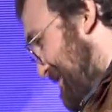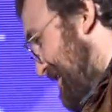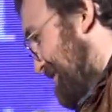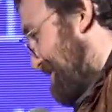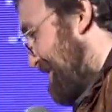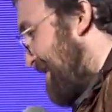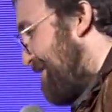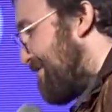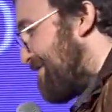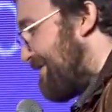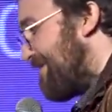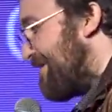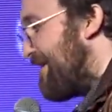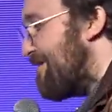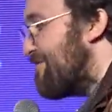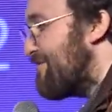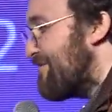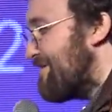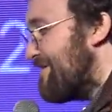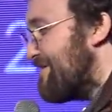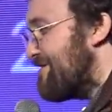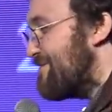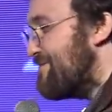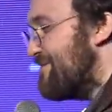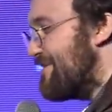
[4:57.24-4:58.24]
that's how
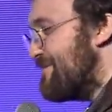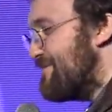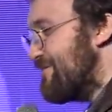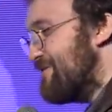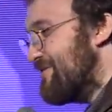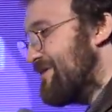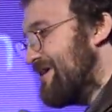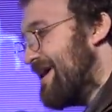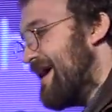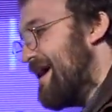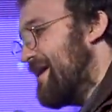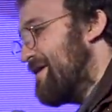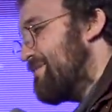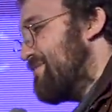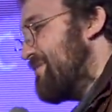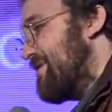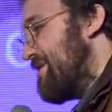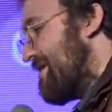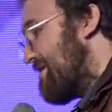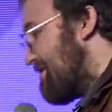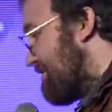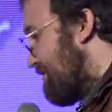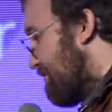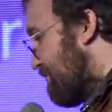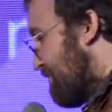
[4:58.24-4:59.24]
clever these people get, but
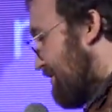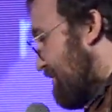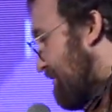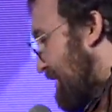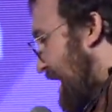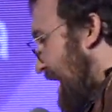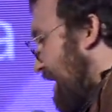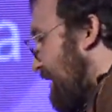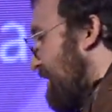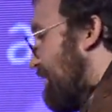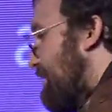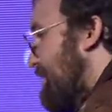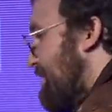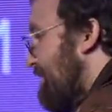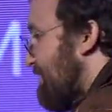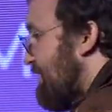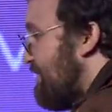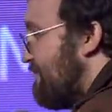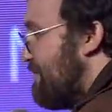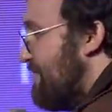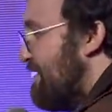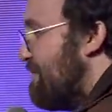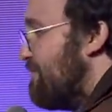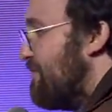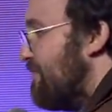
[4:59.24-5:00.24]
that's the reality
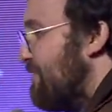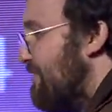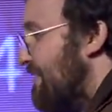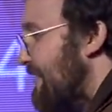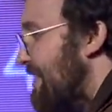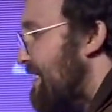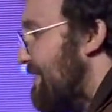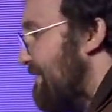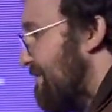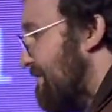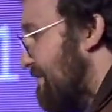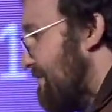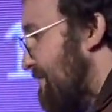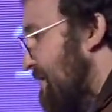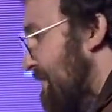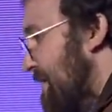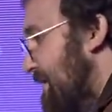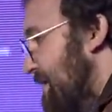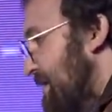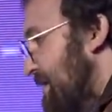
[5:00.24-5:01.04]
that people live